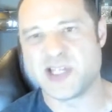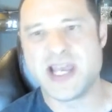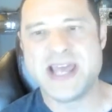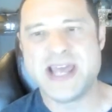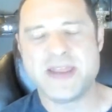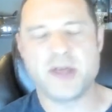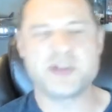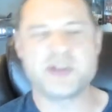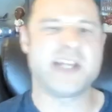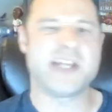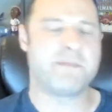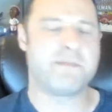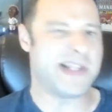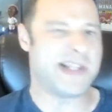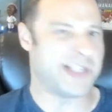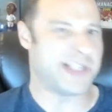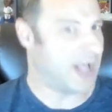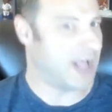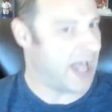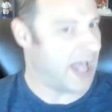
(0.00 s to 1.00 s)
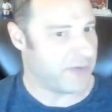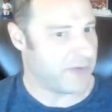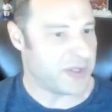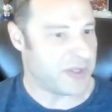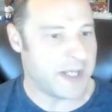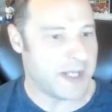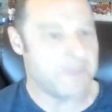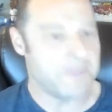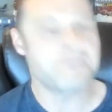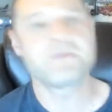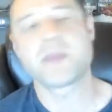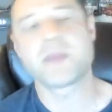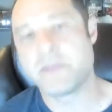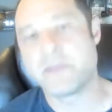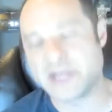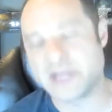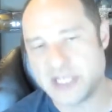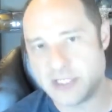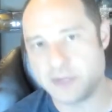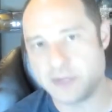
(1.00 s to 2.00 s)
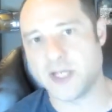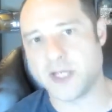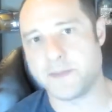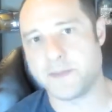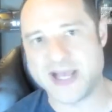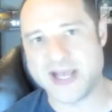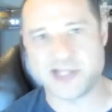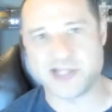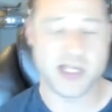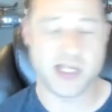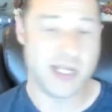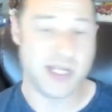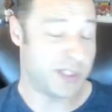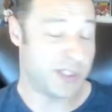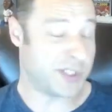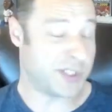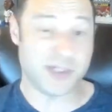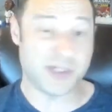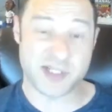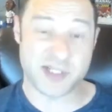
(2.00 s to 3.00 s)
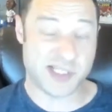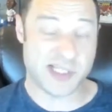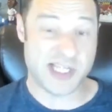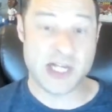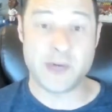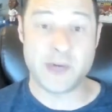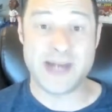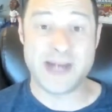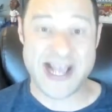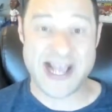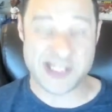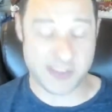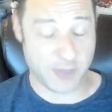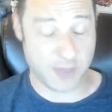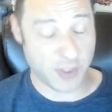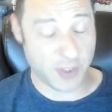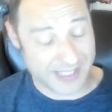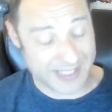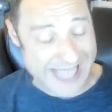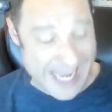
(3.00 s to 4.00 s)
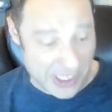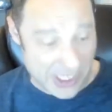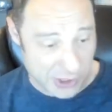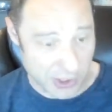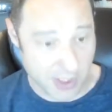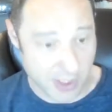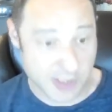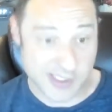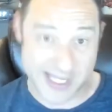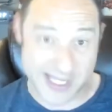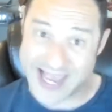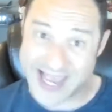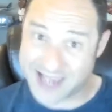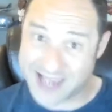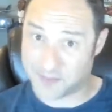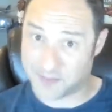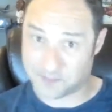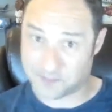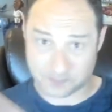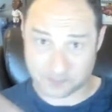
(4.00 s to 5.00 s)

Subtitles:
They don't take bets on everything, but they do take bets. Just go to the casino and ask them. Go to the cashier and say, hey,